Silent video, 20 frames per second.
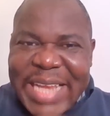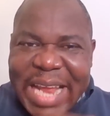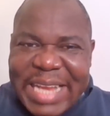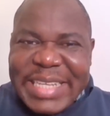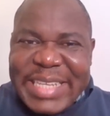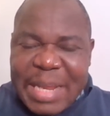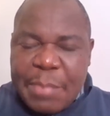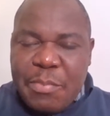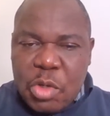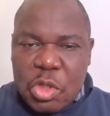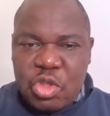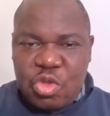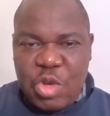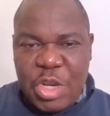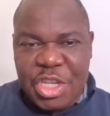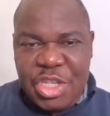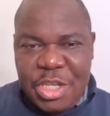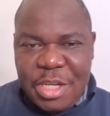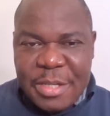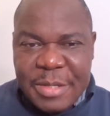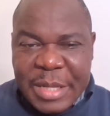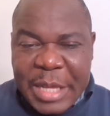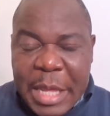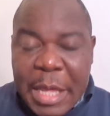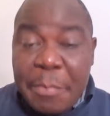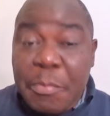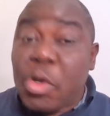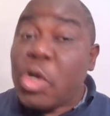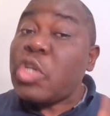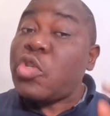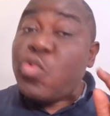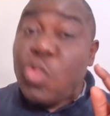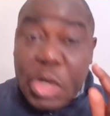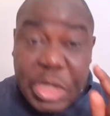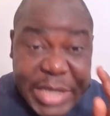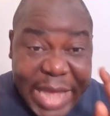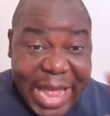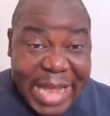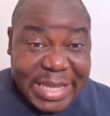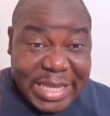that demonstration, because
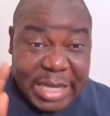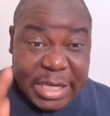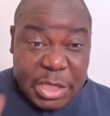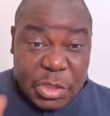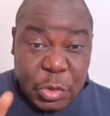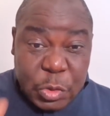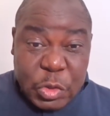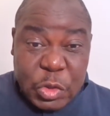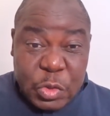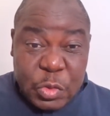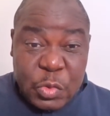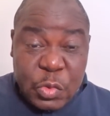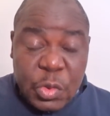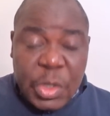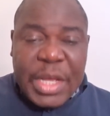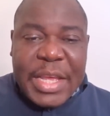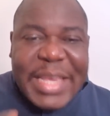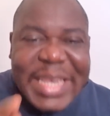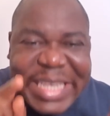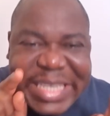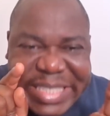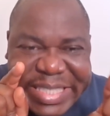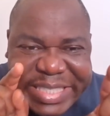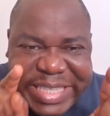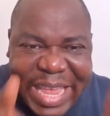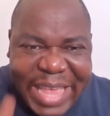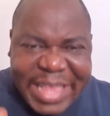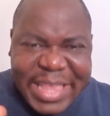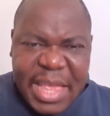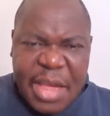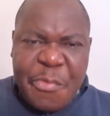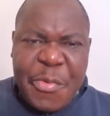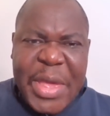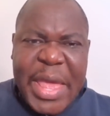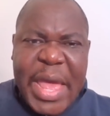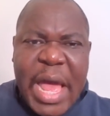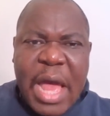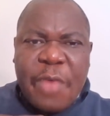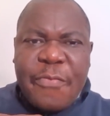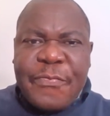what they're intending to do is take
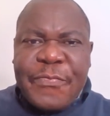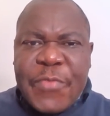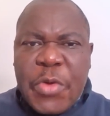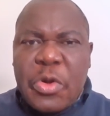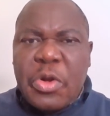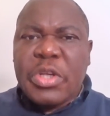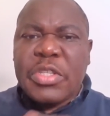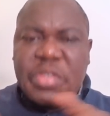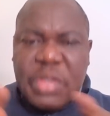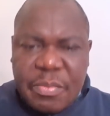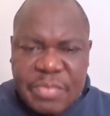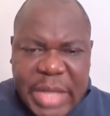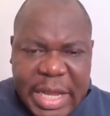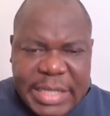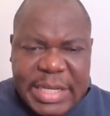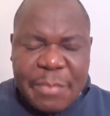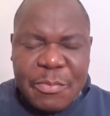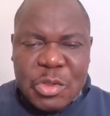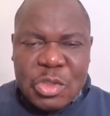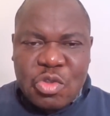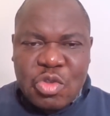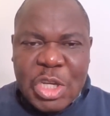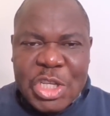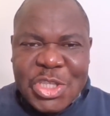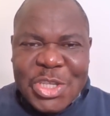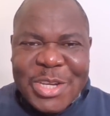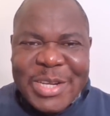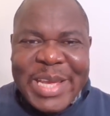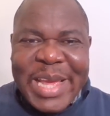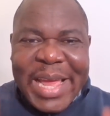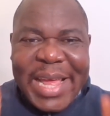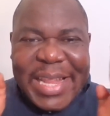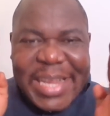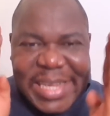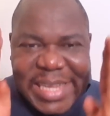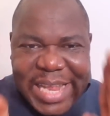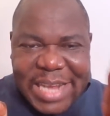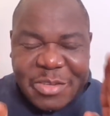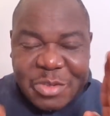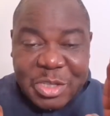away our focus on that demonstration.
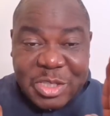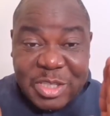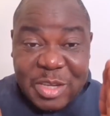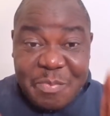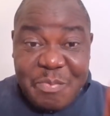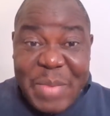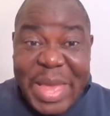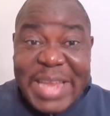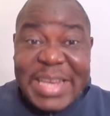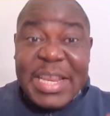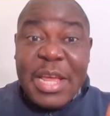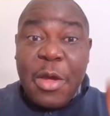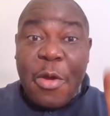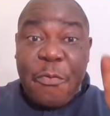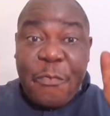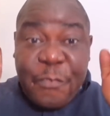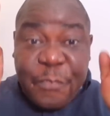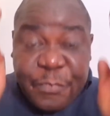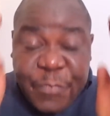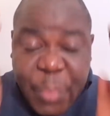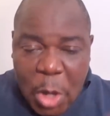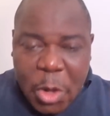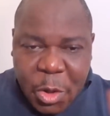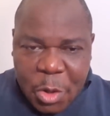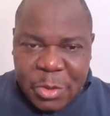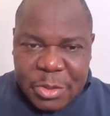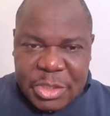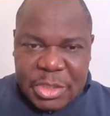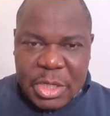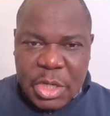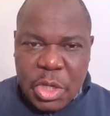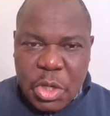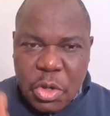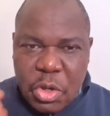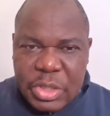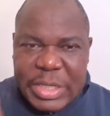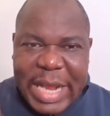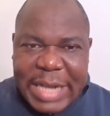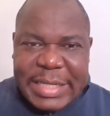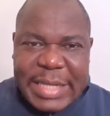Let us remain focused
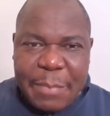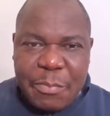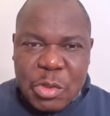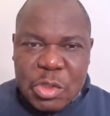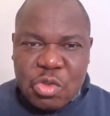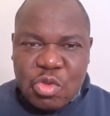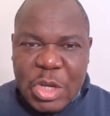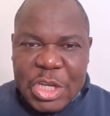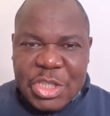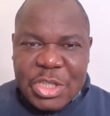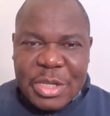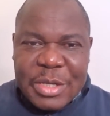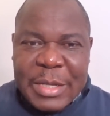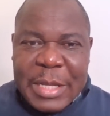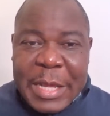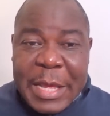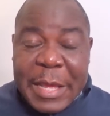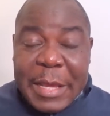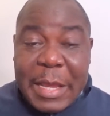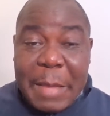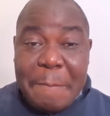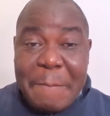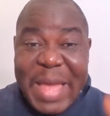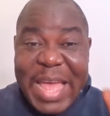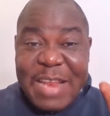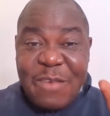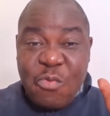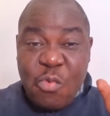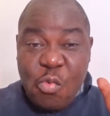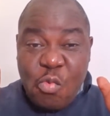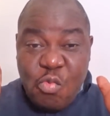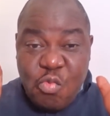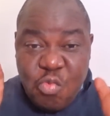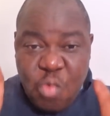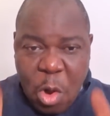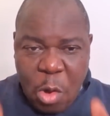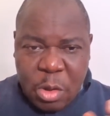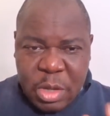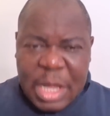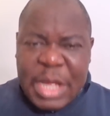on that demonstration. Remain
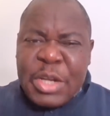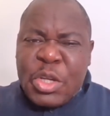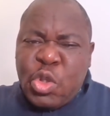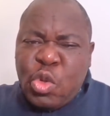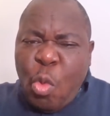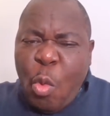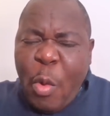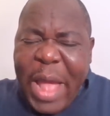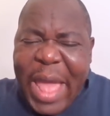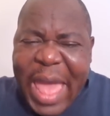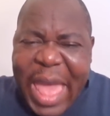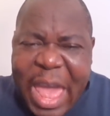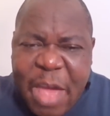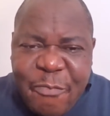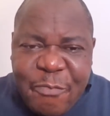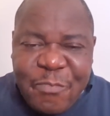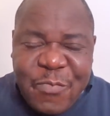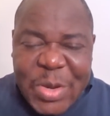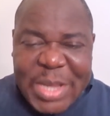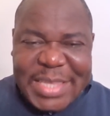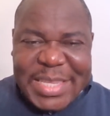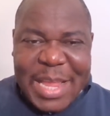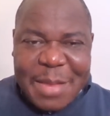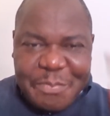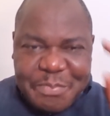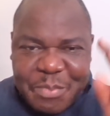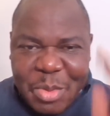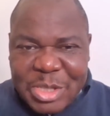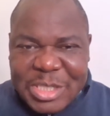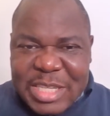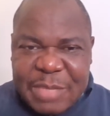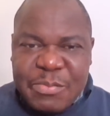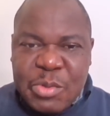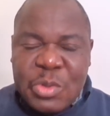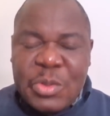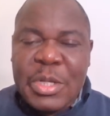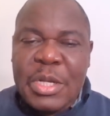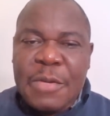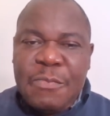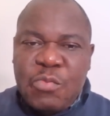woke. Do everything
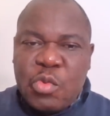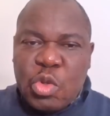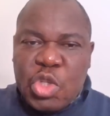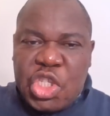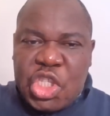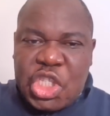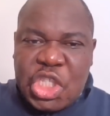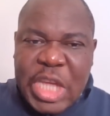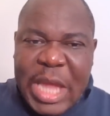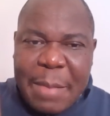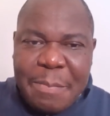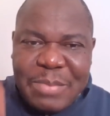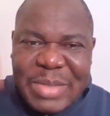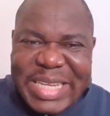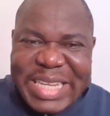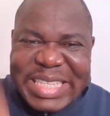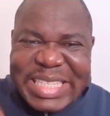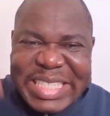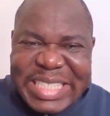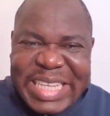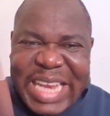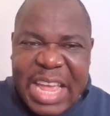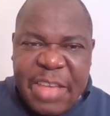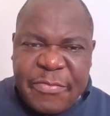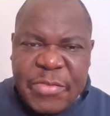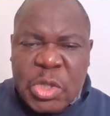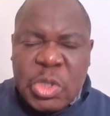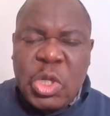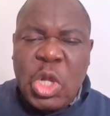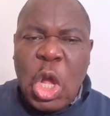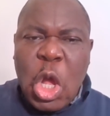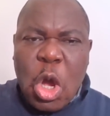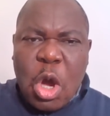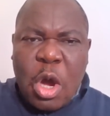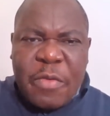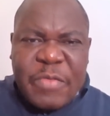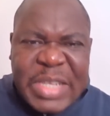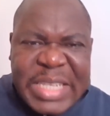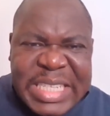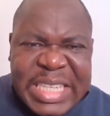possible to shame this devil
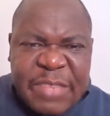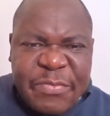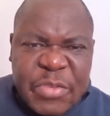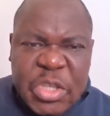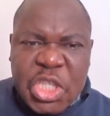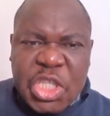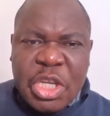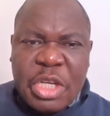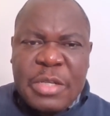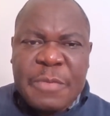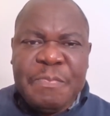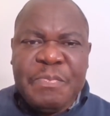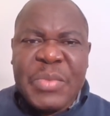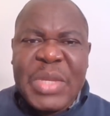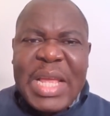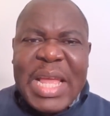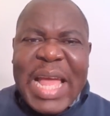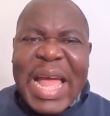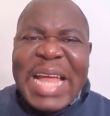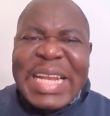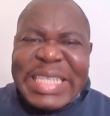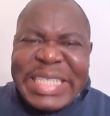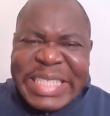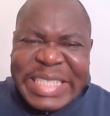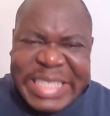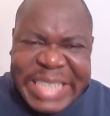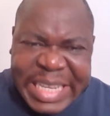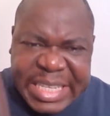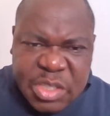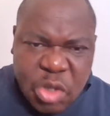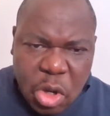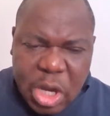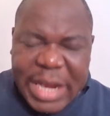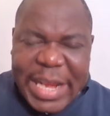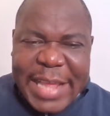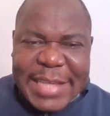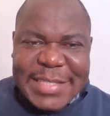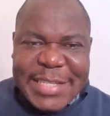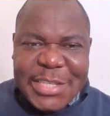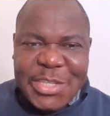of division and
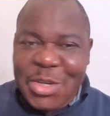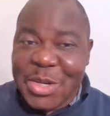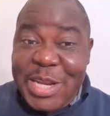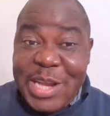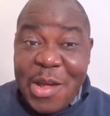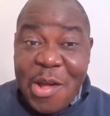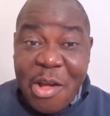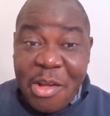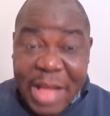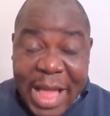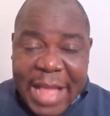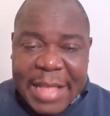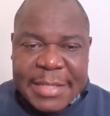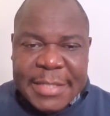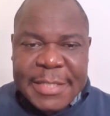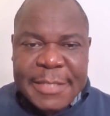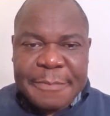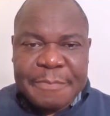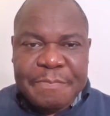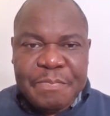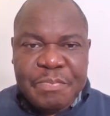disorganization in our ranks.